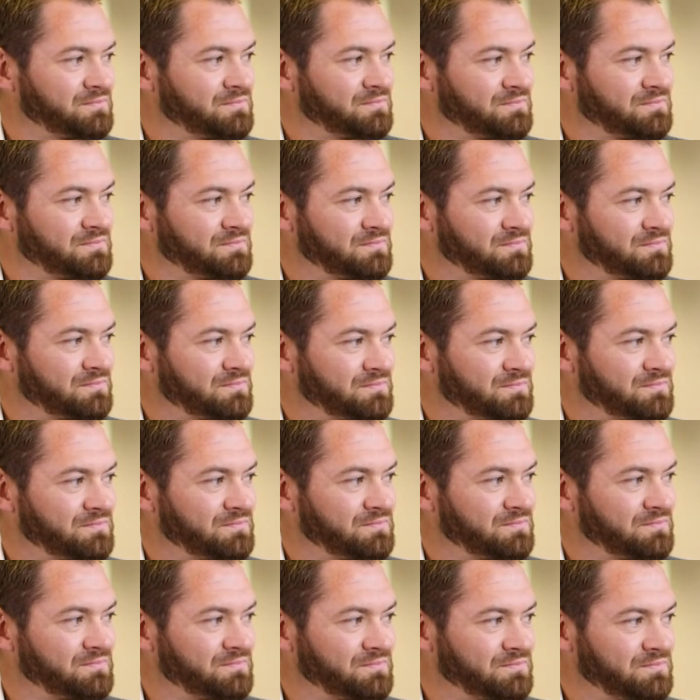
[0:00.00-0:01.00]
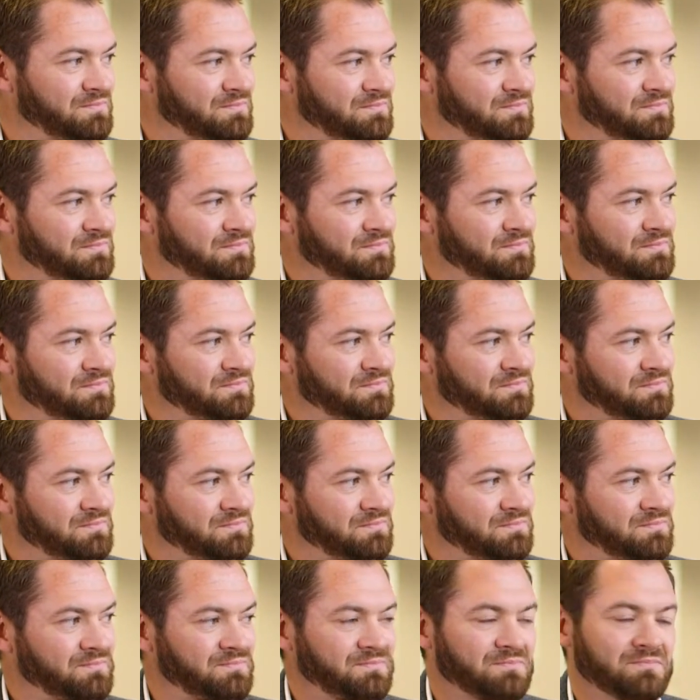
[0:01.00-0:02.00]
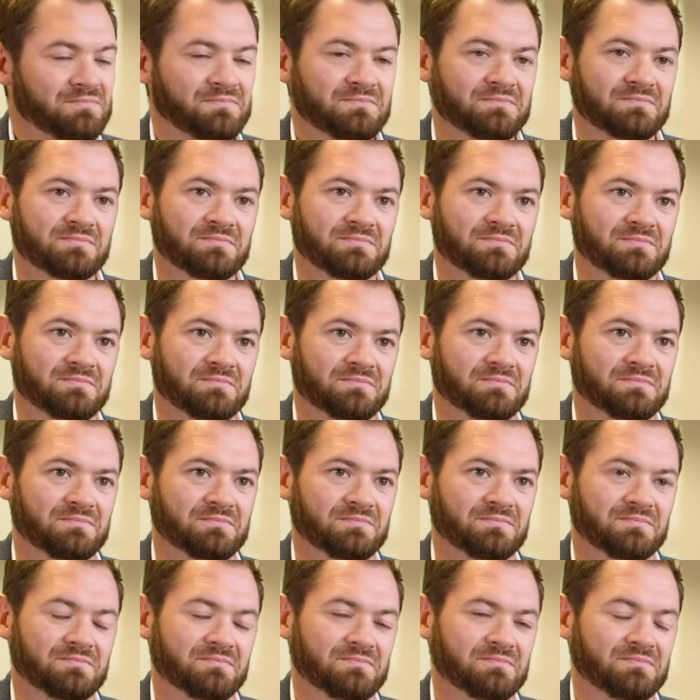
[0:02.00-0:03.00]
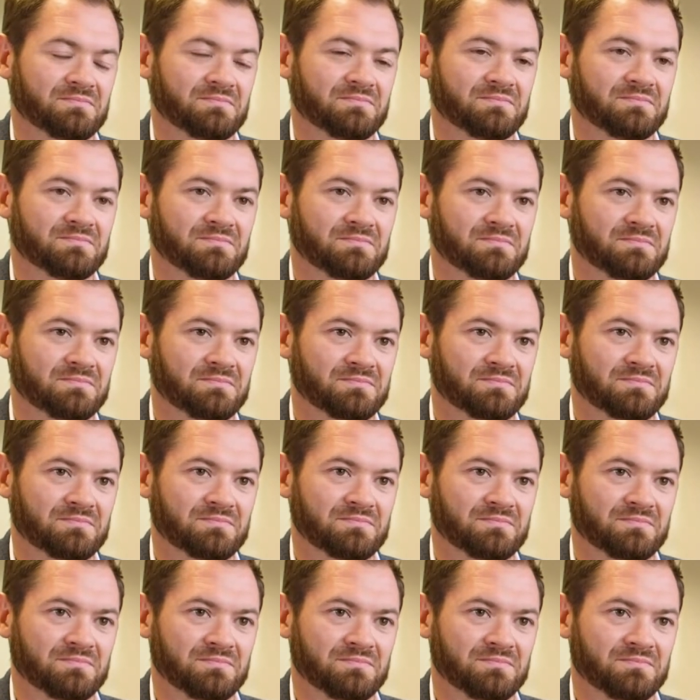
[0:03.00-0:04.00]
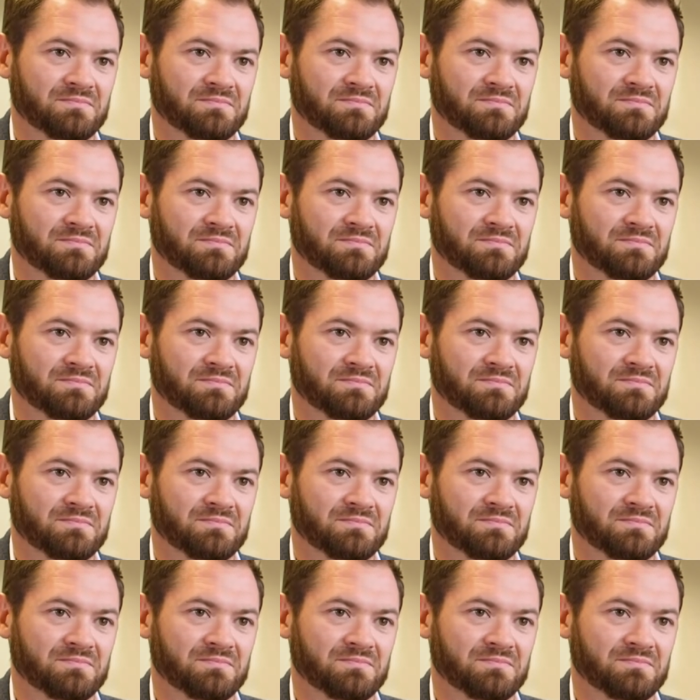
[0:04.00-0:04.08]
The person shown says nothing.